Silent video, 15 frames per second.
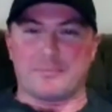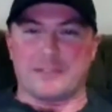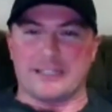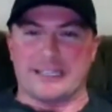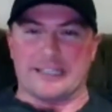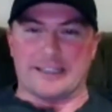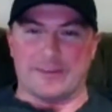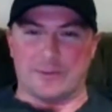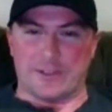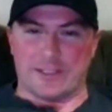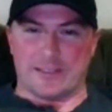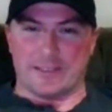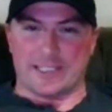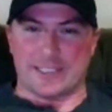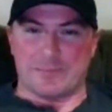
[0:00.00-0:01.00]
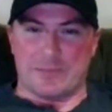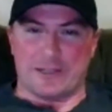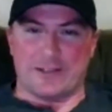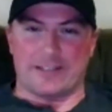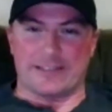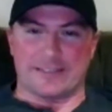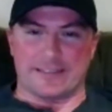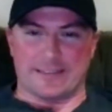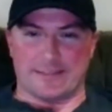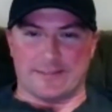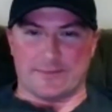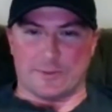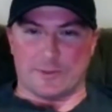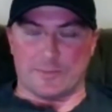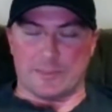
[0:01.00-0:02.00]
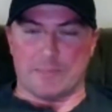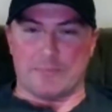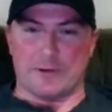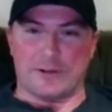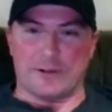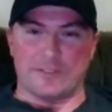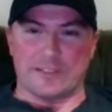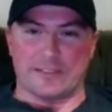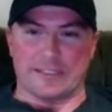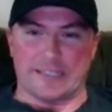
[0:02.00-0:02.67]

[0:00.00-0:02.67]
play. I wanted to experience it. I wanted to be a mm-hmm. part of it.